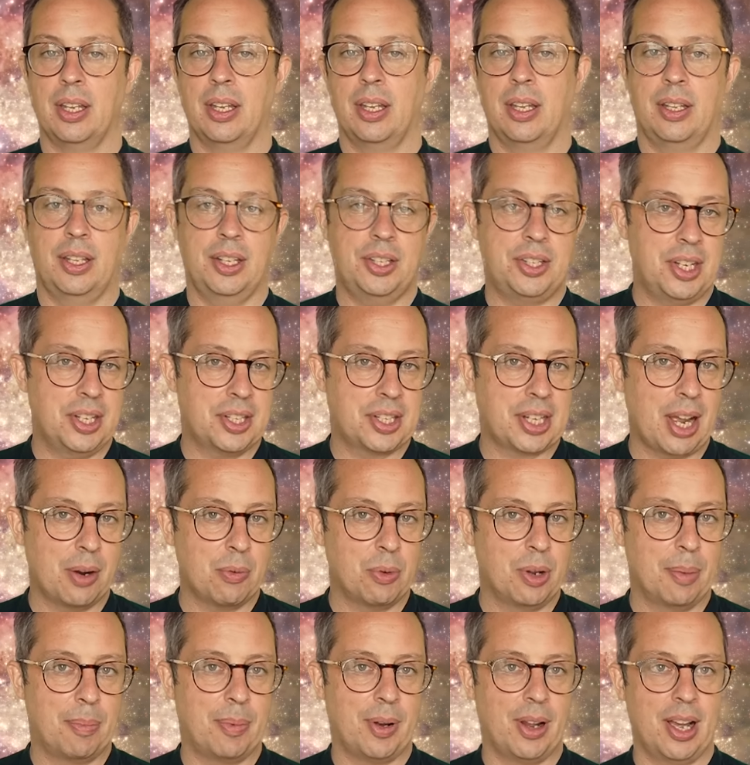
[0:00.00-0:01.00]
This discount
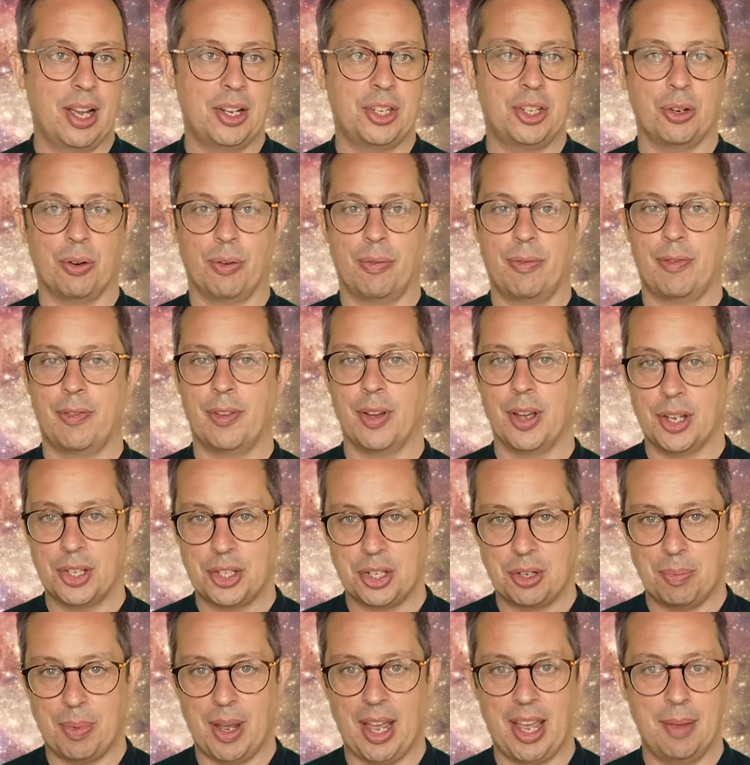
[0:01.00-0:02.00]
will apply to your
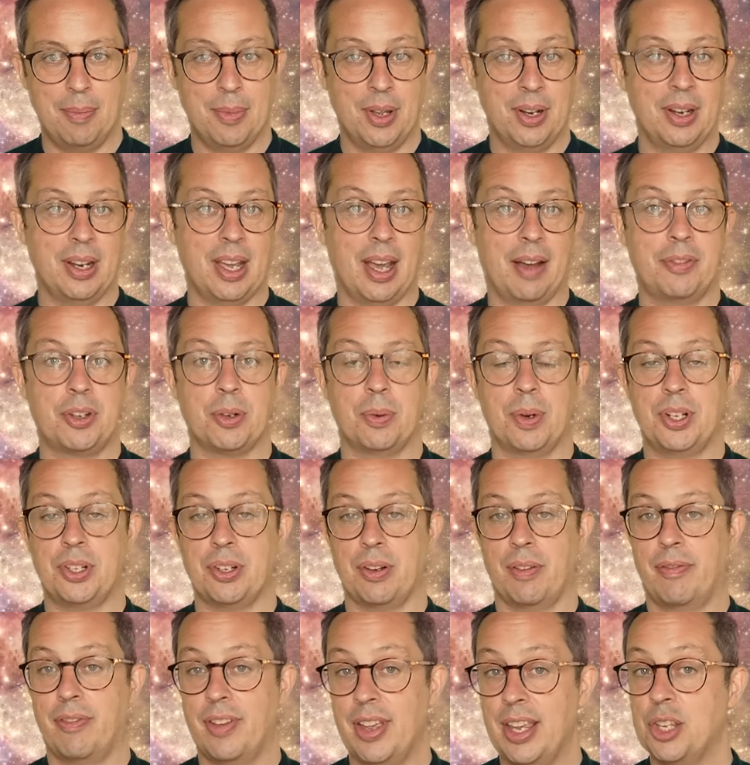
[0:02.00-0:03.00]
first payment, after which
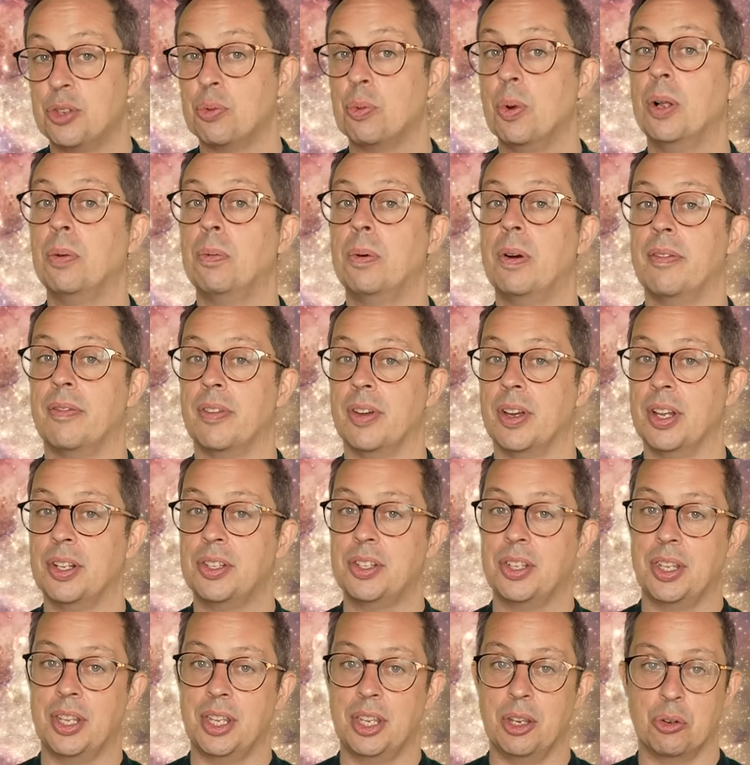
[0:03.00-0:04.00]
fees will revert
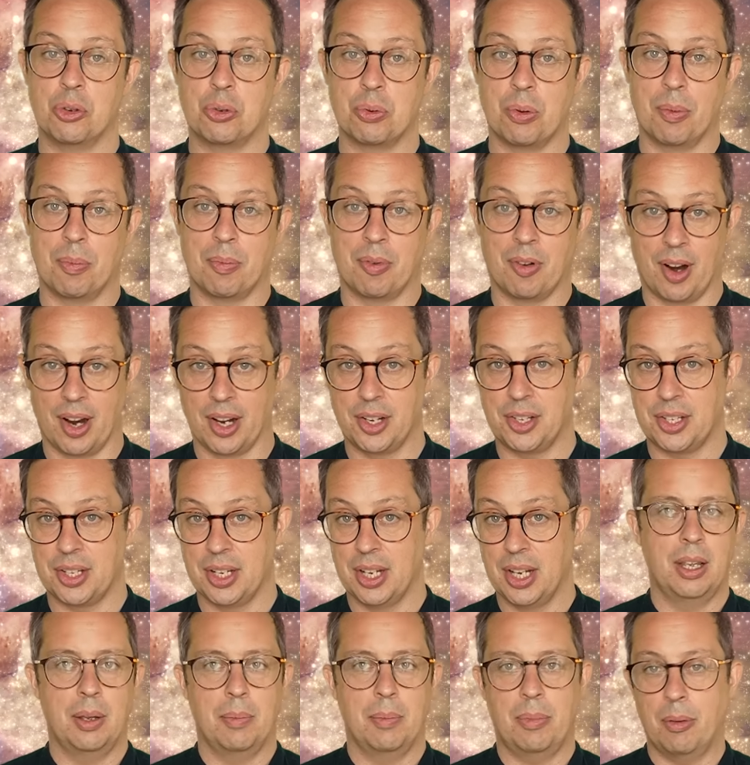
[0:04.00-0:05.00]
to the usual price.
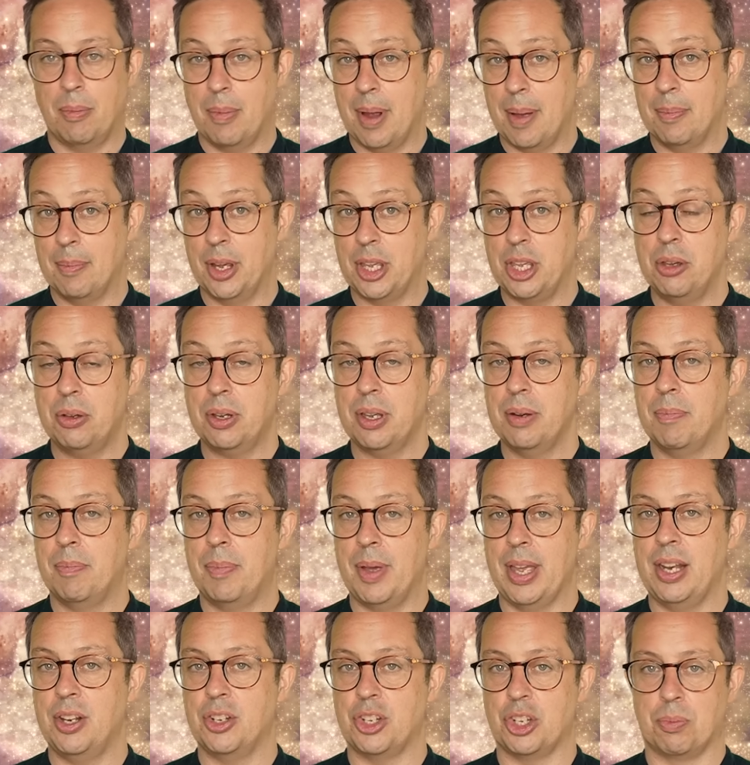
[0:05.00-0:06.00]
But remember, you can
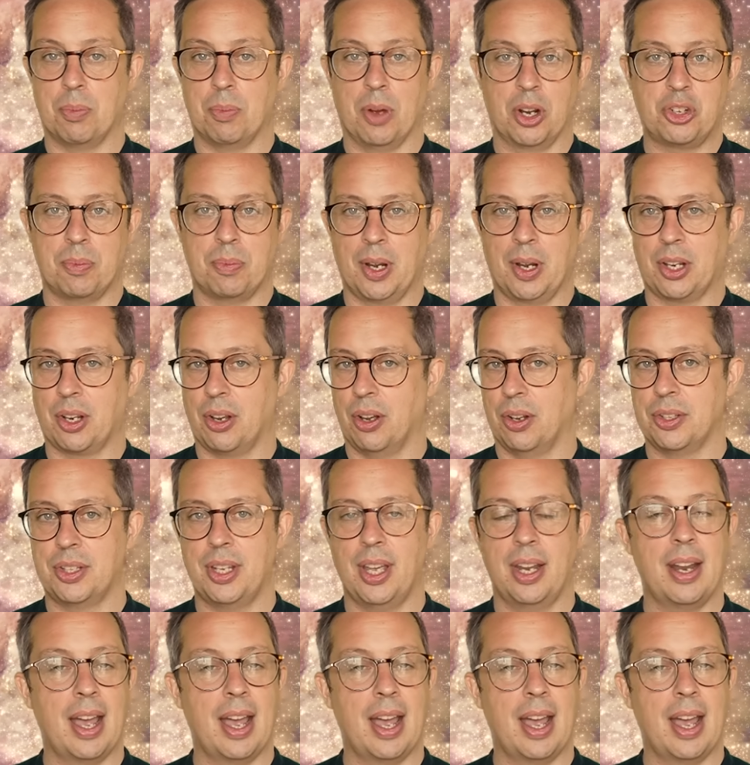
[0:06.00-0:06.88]
binge as much of my content